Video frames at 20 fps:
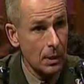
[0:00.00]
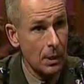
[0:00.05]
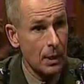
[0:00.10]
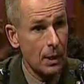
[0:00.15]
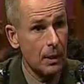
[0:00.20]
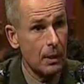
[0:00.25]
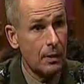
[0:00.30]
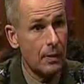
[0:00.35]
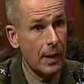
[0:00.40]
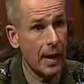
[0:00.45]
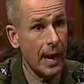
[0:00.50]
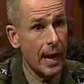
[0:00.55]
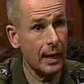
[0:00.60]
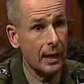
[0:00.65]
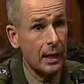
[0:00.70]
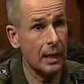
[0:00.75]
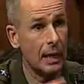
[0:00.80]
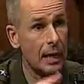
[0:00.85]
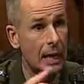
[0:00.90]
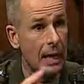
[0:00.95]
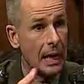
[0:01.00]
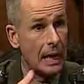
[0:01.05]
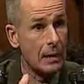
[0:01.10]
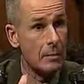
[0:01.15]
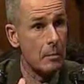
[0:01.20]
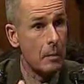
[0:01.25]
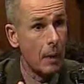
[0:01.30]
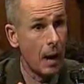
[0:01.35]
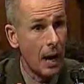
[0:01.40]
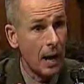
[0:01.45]
that, in
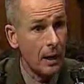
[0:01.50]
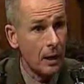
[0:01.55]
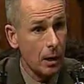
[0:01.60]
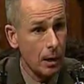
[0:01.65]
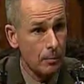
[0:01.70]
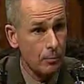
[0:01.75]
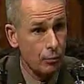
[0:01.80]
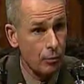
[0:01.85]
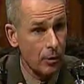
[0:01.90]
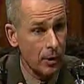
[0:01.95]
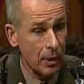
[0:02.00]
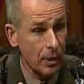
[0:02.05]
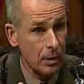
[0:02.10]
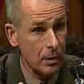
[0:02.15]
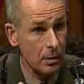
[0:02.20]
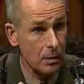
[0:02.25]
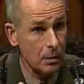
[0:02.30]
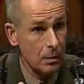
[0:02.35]
my upbringing,